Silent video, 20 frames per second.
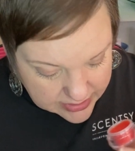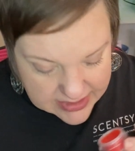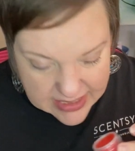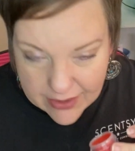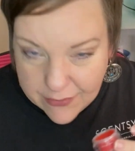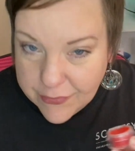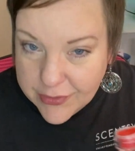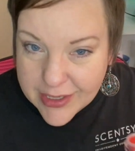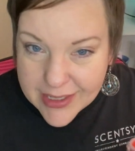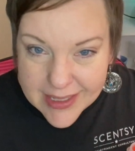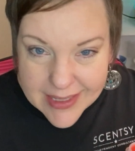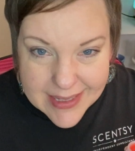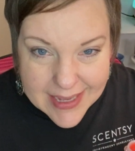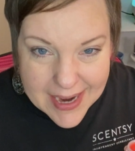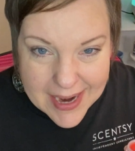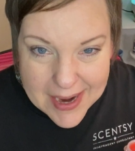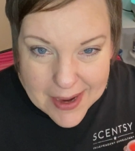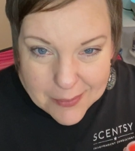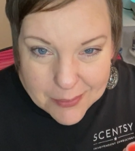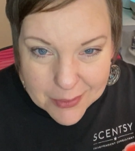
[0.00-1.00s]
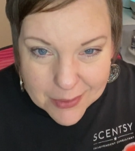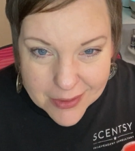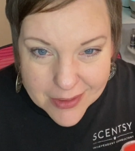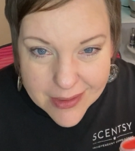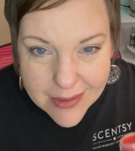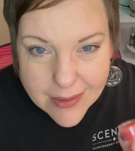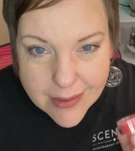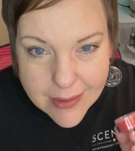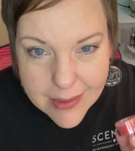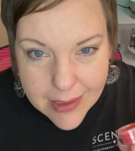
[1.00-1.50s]
definitely the apple.
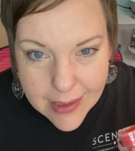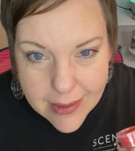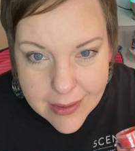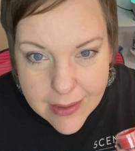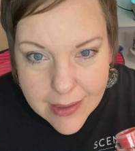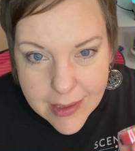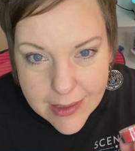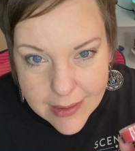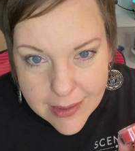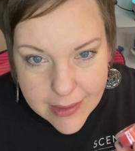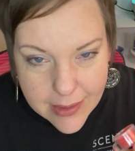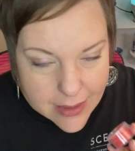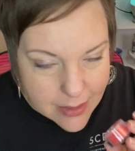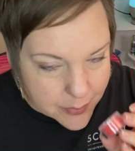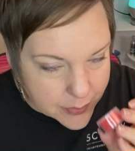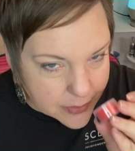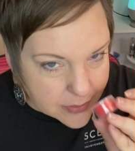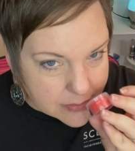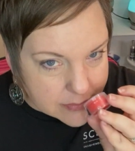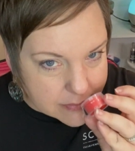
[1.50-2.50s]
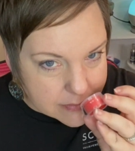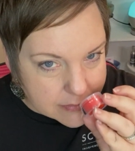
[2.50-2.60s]
Again, I like apple.